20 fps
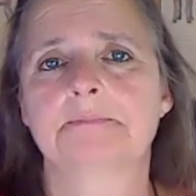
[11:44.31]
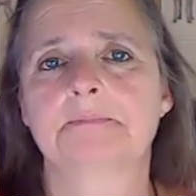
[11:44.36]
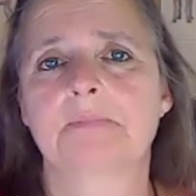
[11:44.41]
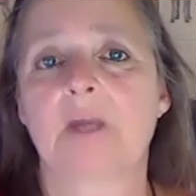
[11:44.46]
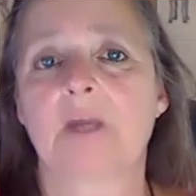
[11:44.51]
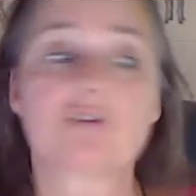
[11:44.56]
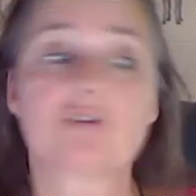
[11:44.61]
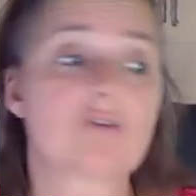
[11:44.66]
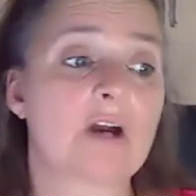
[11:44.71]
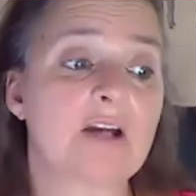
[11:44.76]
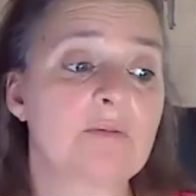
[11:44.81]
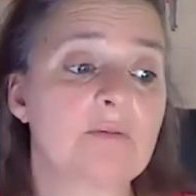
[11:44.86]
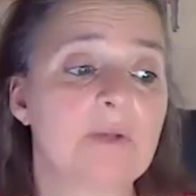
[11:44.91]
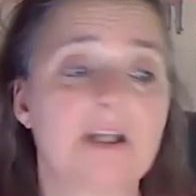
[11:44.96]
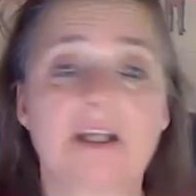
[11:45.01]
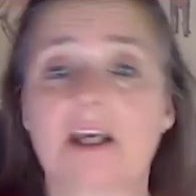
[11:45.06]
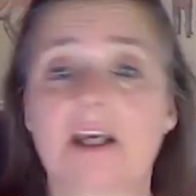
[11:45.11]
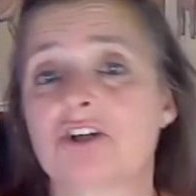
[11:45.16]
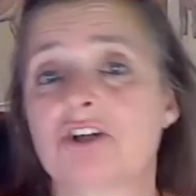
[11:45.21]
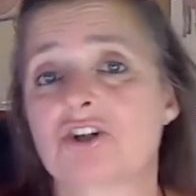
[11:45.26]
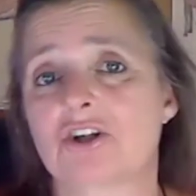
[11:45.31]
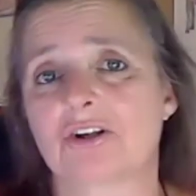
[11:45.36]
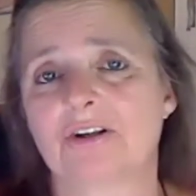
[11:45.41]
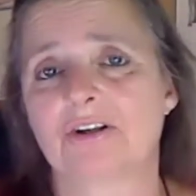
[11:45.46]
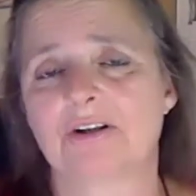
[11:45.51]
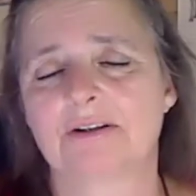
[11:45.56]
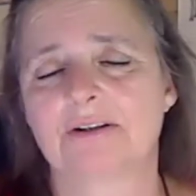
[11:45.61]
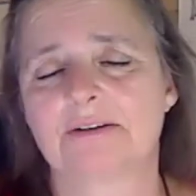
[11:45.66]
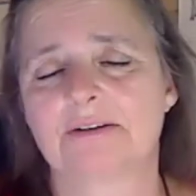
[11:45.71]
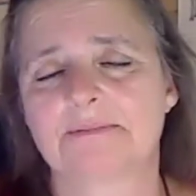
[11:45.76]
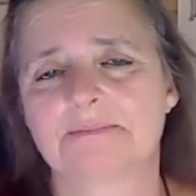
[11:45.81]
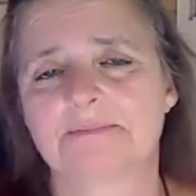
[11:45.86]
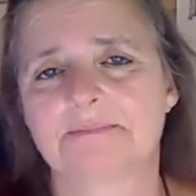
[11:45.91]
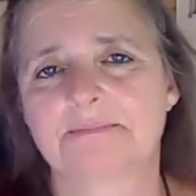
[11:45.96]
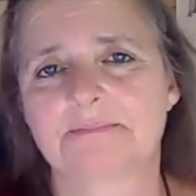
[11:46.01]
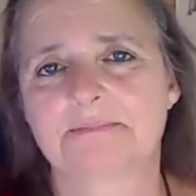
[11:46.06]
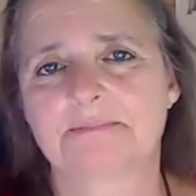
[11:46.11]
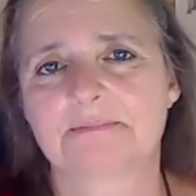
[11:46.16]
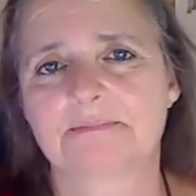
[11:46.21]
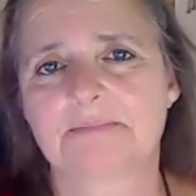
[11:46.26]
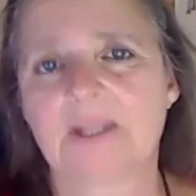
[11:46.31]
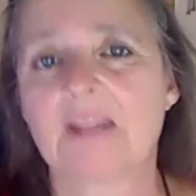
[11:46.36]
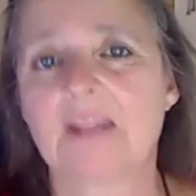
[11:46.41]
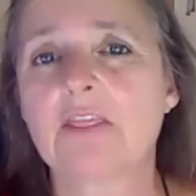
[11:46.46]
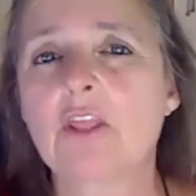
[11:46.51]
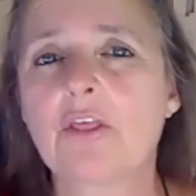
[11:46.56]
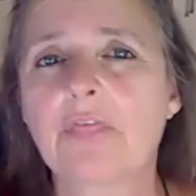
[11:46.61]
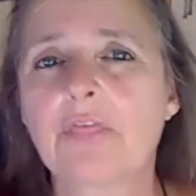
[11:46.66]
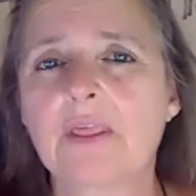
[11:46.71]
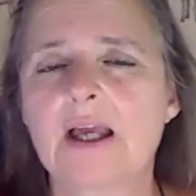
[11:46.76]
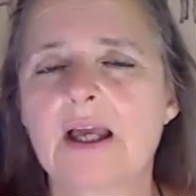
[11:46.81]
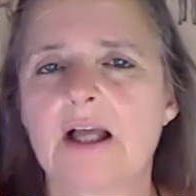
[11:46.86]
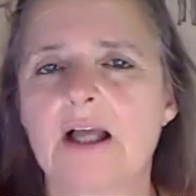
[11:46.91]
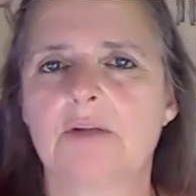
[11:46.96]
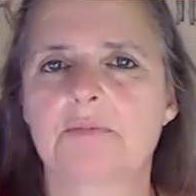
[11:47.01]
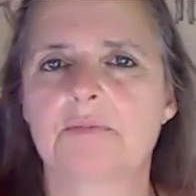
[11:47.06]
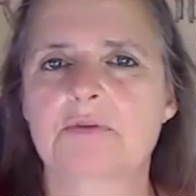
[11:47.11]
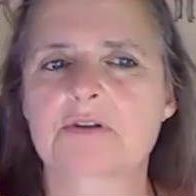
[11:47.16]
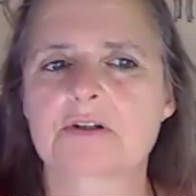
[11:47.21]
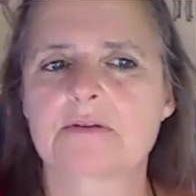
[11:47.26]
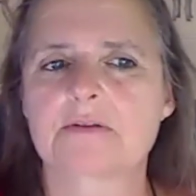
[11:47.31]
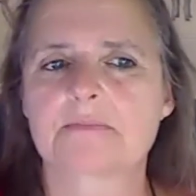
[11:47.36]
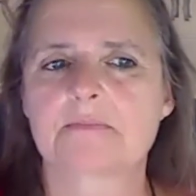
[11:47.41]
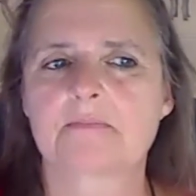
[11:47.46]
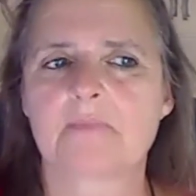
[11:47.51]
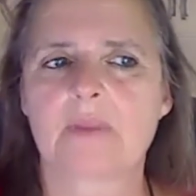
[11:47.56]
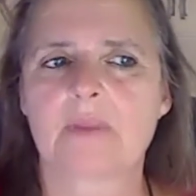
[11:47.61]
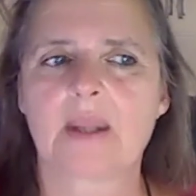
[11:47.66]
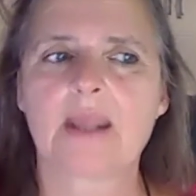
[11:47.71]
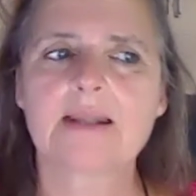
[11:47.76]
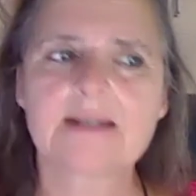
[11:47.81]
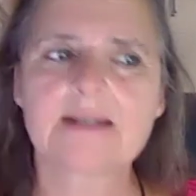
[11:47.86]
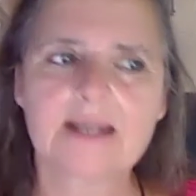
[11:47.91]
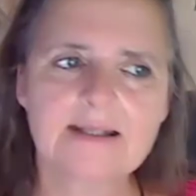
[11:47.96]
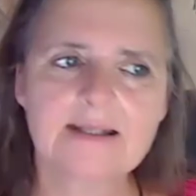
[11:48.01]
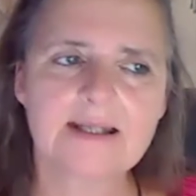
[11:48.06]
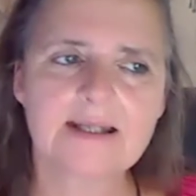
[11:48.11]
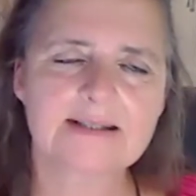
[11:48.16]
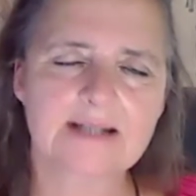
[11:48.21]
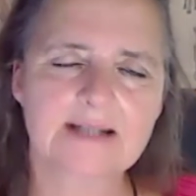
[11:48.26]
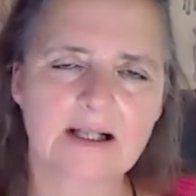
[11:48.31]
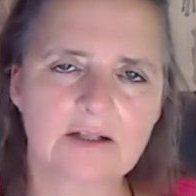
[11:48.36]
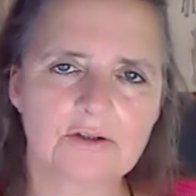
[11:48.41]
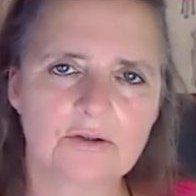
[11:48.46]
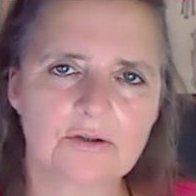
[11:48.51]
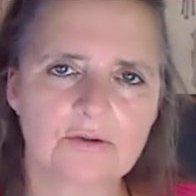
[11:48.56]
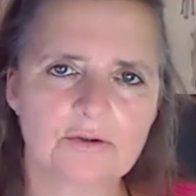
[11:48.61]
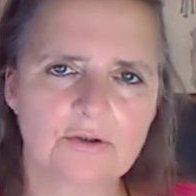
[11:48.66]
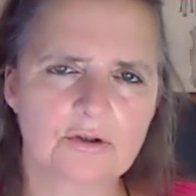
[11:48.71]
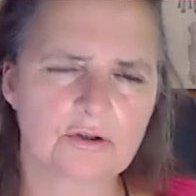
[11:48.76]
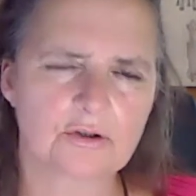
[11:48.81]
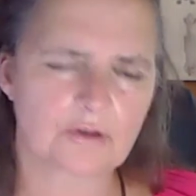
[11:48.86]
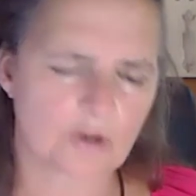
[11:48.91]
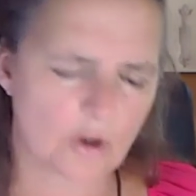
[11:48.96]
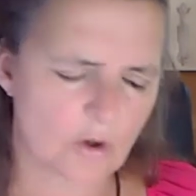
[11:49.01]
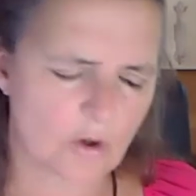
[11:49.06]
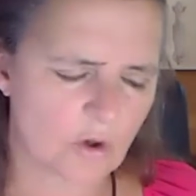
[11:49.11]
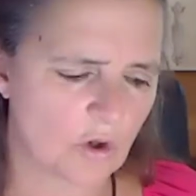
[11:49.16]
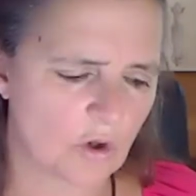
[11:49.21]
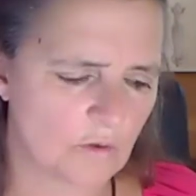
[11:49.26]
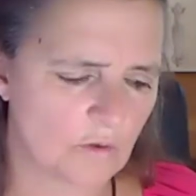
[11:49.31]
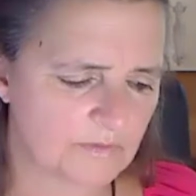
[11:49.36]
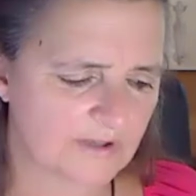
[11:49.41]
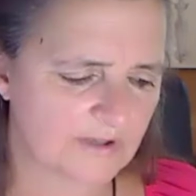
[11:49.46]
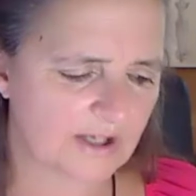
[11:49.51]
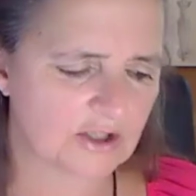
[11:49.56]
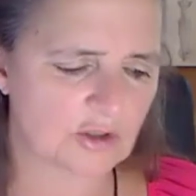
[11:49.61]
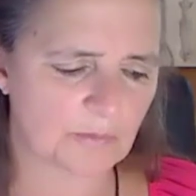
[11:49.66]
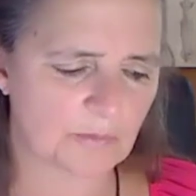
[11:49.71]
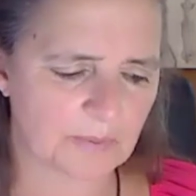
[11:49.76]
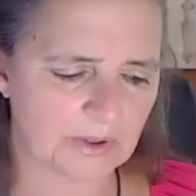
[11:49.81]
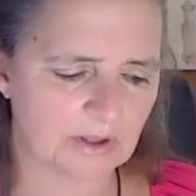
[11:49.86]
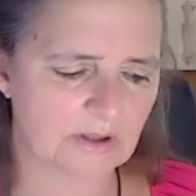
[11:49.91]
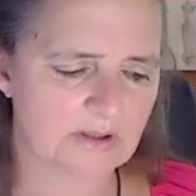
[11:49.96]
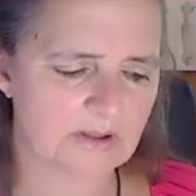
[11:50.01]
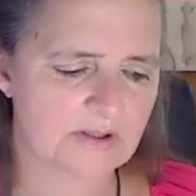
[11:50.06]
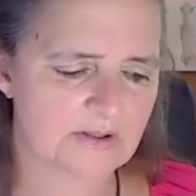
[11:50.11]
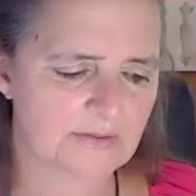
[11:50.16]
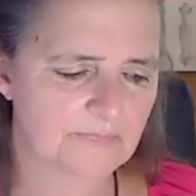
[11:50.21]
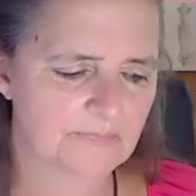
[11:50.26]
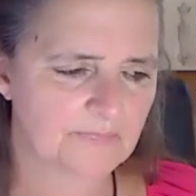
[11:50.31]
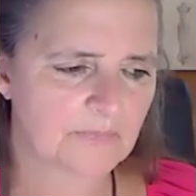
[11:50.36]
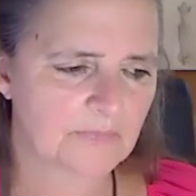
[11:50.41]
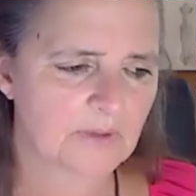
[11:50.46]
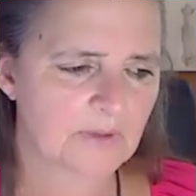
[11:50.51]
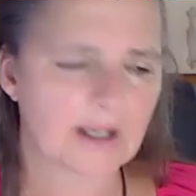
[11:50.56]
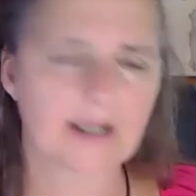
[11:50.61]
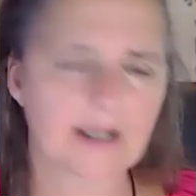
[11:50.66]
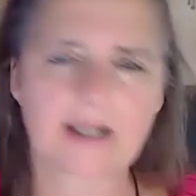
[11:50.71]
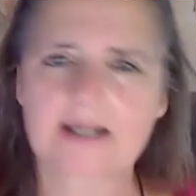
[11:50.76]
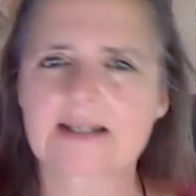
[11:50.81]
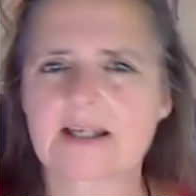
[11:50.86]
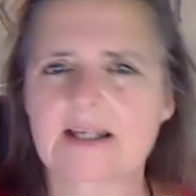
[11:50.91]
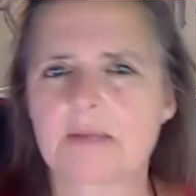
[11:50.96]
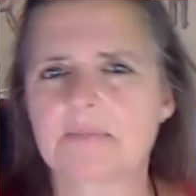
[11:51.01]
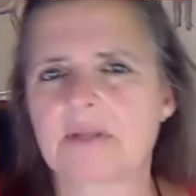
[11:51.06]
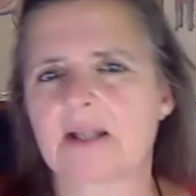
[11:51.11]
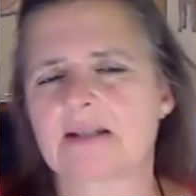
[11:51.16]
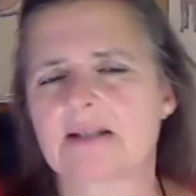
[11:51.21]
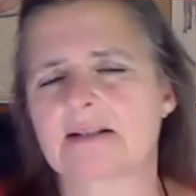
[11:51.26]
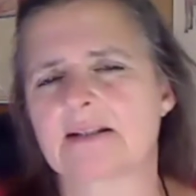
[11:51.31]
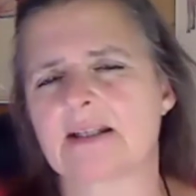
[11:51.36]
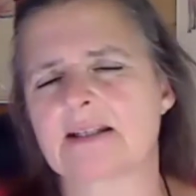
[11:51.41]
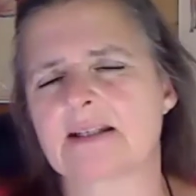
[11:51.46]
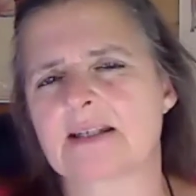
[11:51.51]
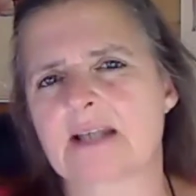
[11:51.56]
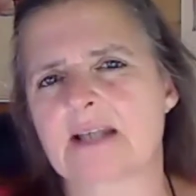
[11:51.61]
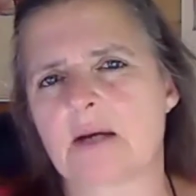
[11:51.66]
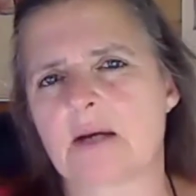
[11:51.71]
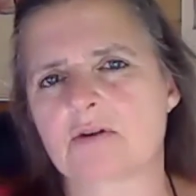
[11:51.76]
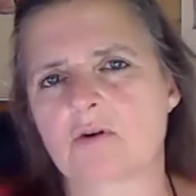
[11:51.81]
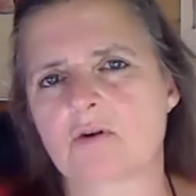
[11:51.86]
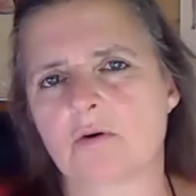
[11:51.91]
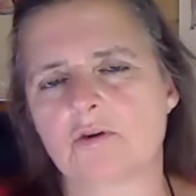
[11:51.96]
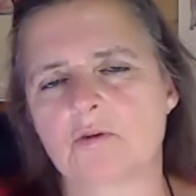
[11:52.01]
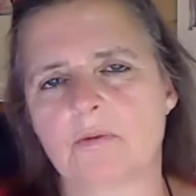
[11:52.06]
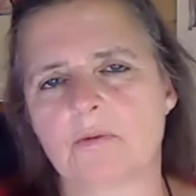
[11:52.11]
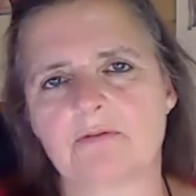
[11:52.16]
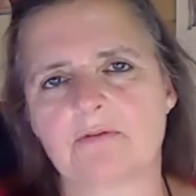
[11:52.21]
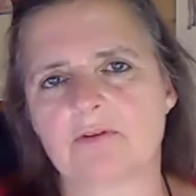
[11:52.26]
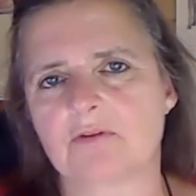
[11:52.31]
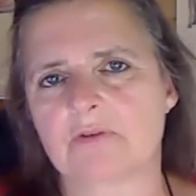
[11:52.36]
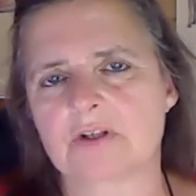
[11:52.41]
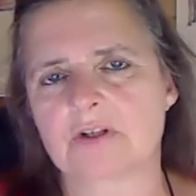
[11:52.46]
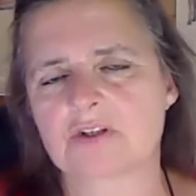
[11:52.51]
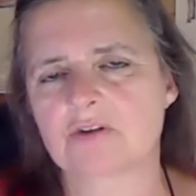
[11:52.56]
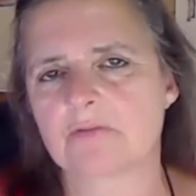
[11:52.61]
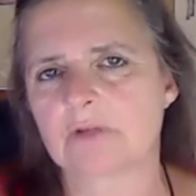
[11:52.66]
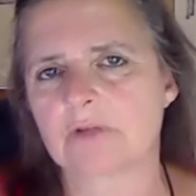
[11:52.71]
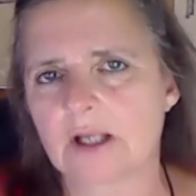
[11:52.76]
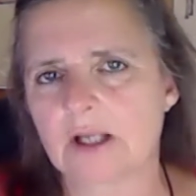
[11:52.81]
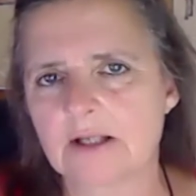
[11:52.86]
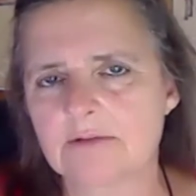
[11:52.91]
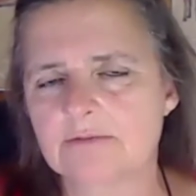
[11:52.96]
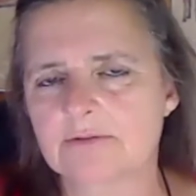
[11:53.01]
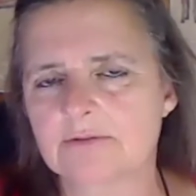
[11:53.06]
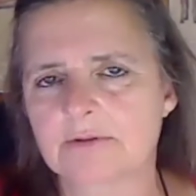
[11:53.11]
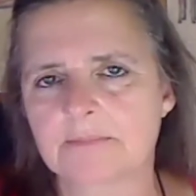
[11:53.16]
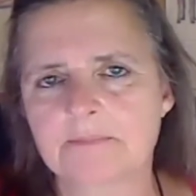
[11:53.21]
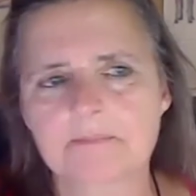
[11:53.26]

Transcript: I tried medication and nothing helped. And then they tell you, you go home, take your pills and accept that this is how it's going to be for the rest of your life.